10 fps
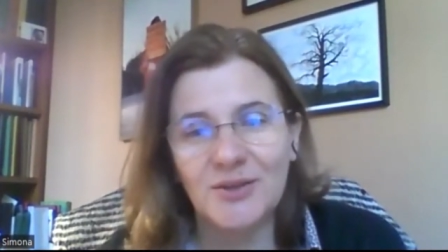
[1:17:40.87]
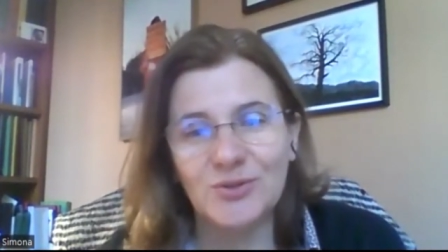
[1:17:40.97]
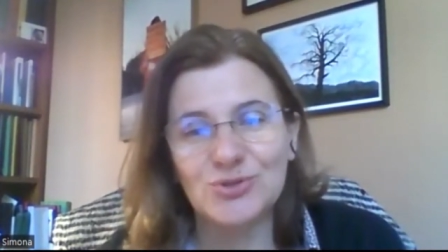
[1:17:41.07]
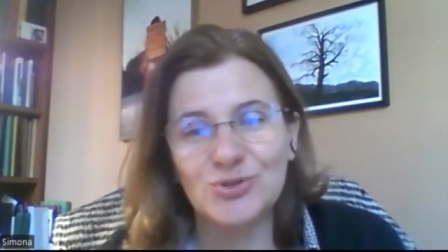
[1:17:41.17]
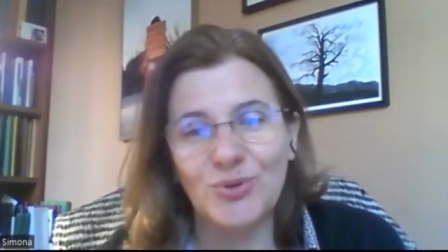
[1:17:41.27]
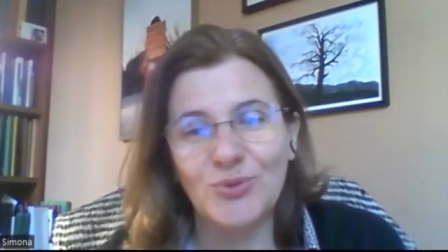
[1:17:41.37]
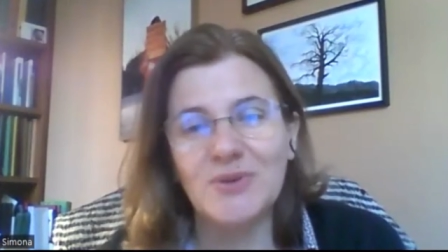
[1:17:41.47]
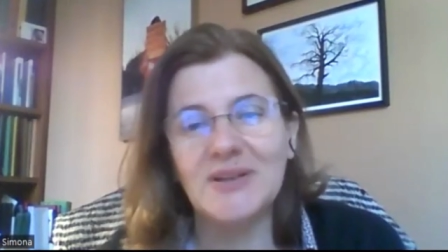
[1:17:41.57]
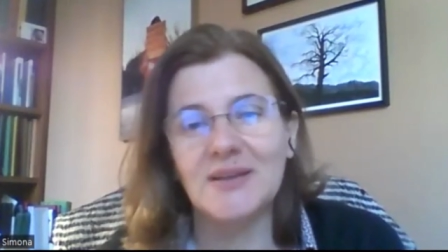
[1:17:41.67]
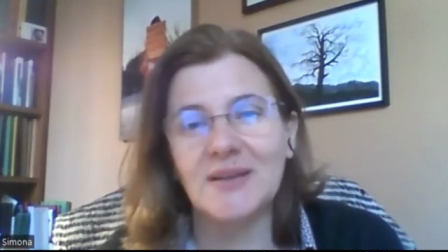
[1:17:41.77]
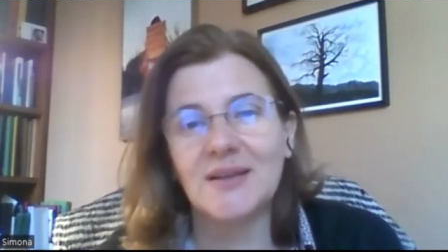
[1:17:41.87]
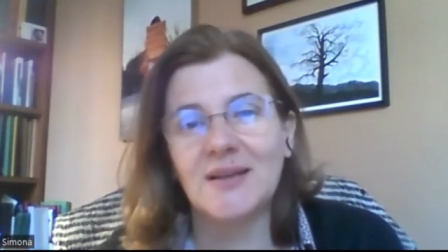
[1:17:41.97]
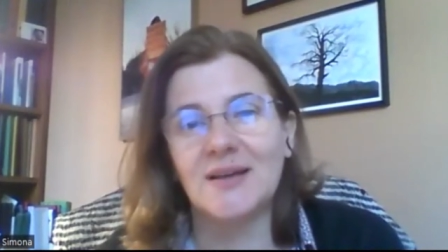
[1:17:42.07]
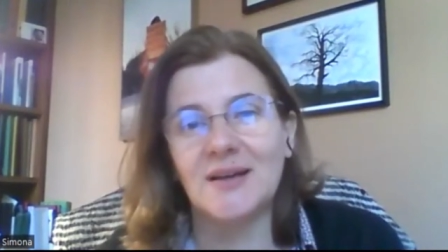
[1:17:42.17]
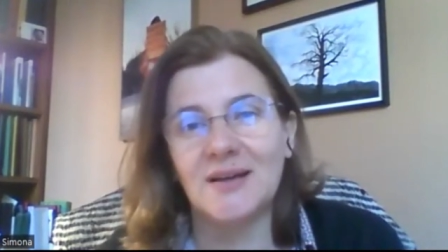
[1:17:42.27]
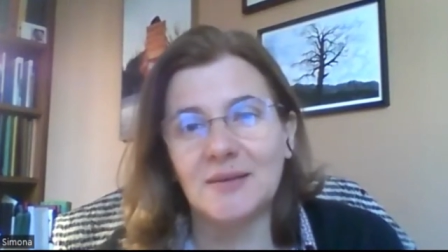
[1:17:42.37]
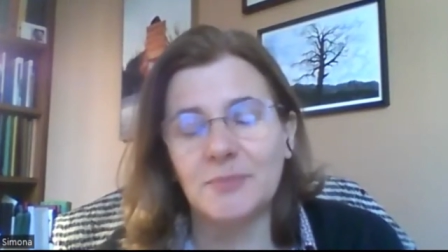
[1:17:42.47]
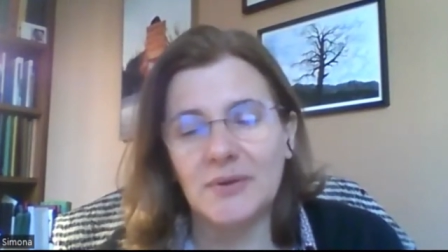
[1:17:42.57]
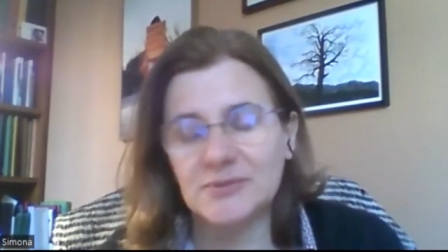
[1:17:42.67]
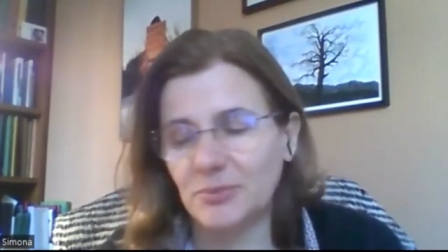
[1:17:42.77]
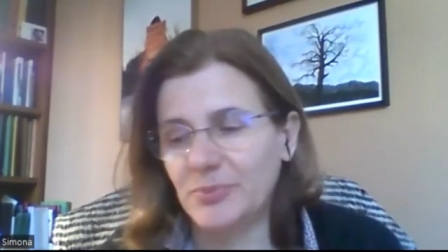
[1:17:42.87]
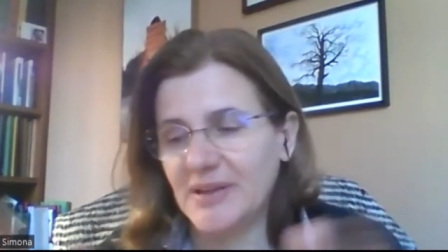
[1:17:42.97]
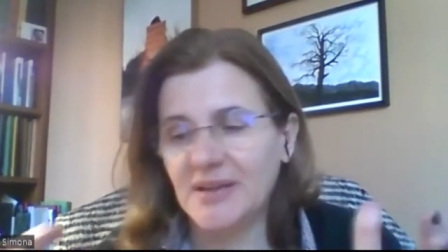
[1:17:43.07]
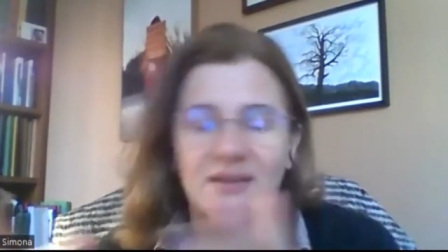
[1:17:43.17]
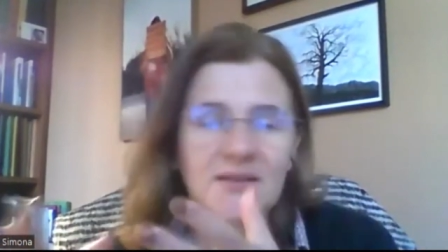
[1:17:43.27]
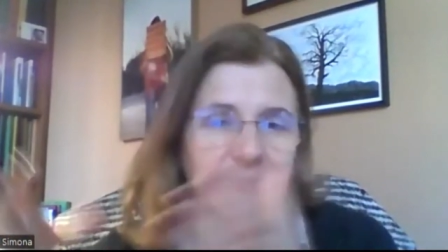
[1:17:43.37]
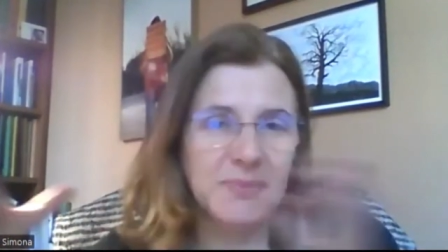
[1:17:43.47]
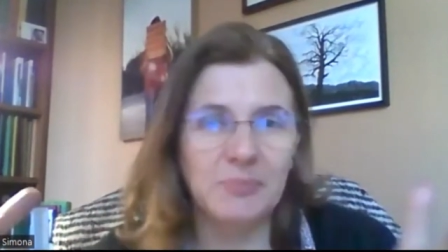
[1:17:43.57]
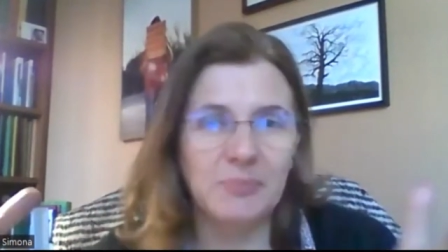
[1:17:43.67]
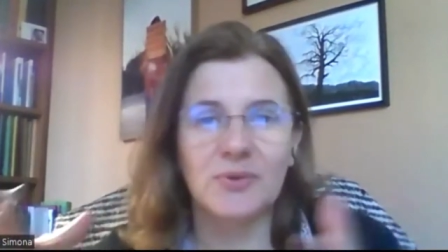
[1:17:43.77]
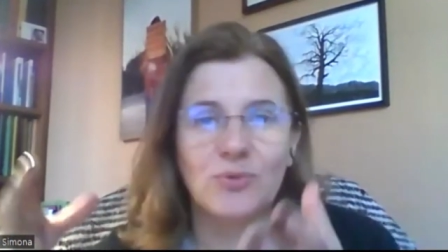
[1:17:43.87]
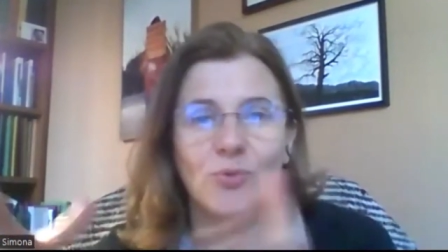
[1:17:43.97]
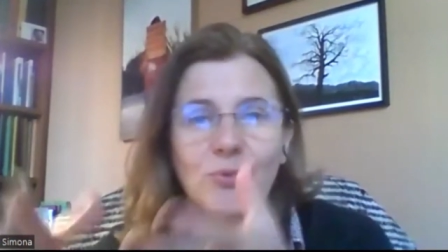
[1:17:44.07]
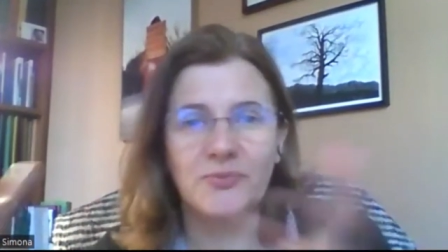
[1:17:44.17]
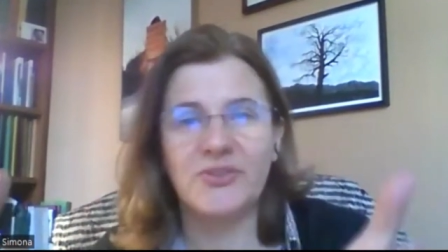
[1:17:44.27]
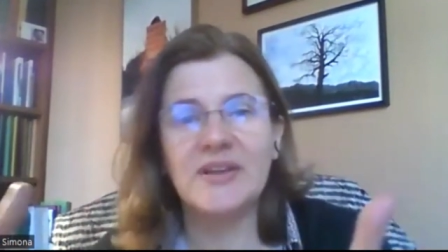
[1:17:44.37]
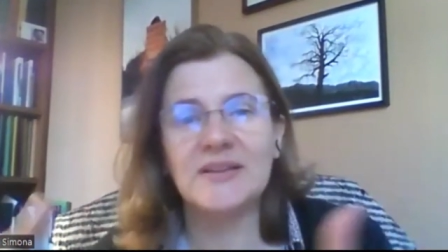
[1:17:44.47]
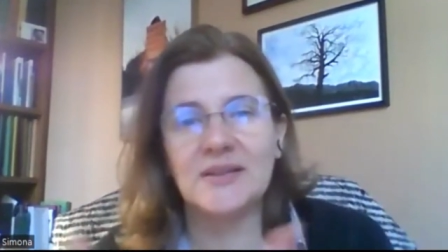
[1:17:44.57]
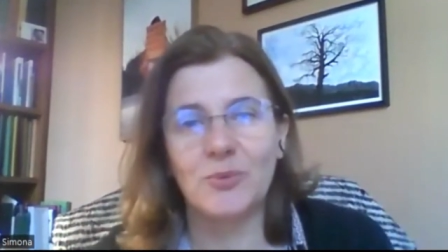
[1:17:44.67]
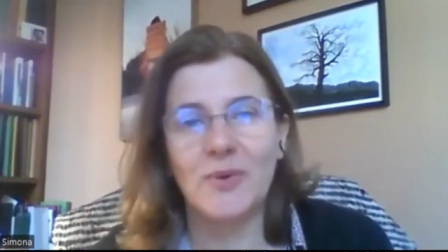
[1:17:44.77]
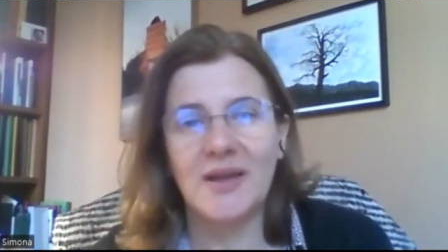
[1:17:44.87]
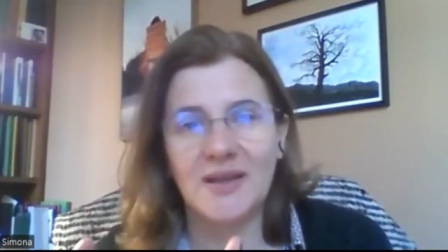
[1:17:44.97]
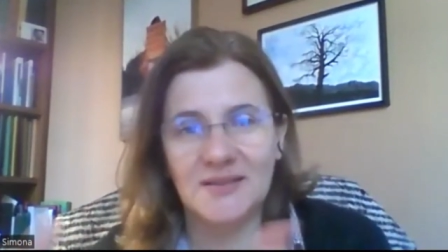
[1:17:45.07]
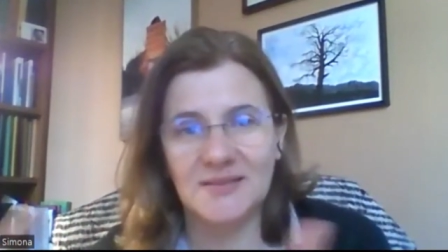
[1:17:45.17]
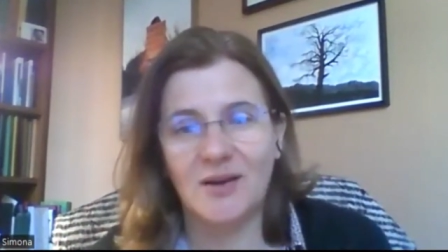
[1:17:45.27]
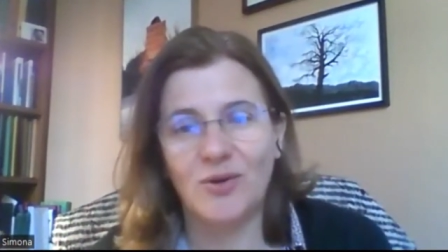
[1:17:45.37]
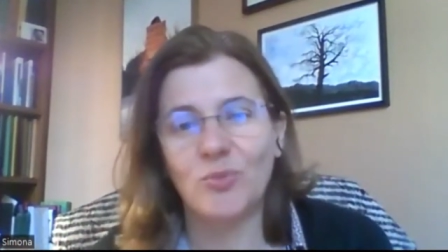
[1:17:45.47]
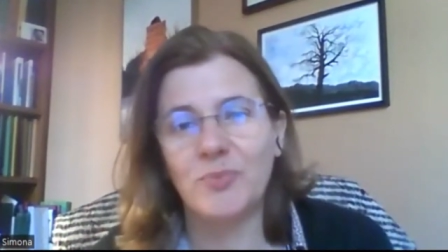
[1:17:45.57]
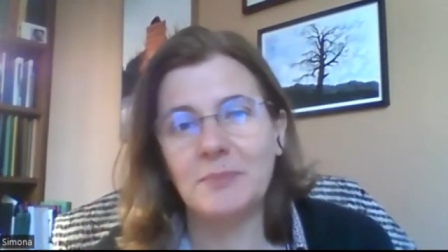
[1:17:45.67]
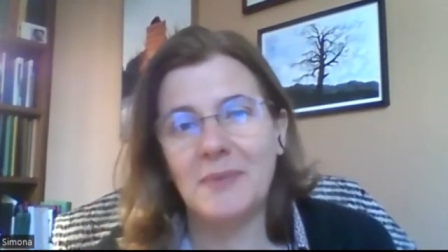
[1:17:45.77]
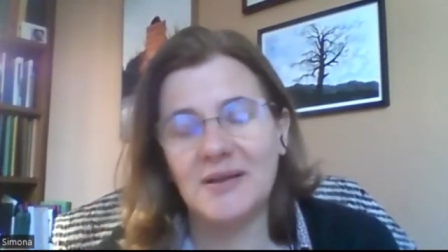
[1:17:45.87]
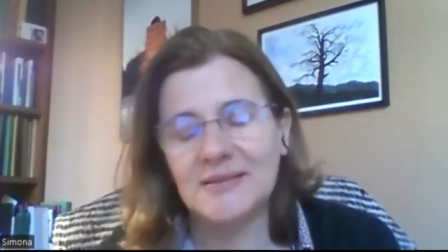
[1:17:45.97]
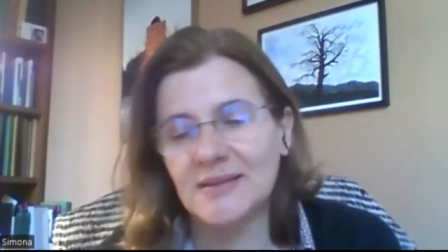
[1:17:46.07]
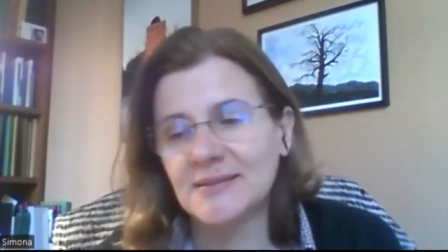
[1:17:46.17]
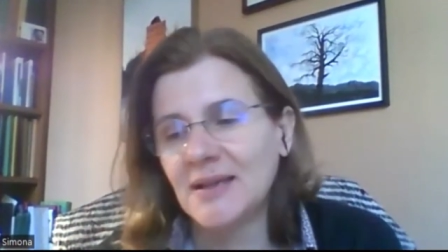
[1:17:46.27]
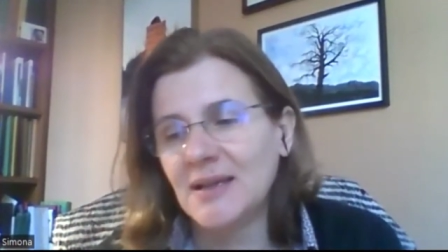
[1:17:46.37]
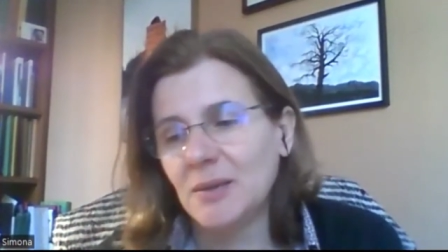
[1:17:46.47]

not only to bring people who think the way and are open-minded,